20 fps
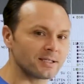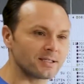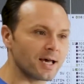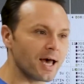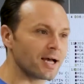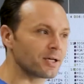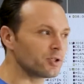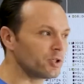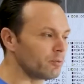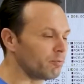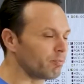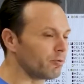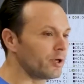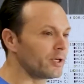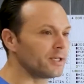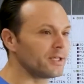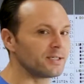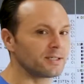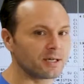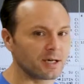to actually
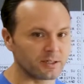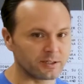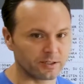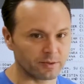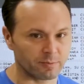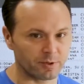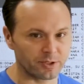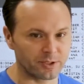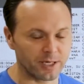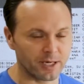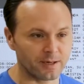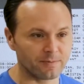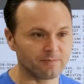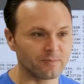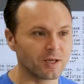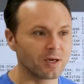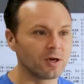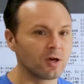bring these customers in.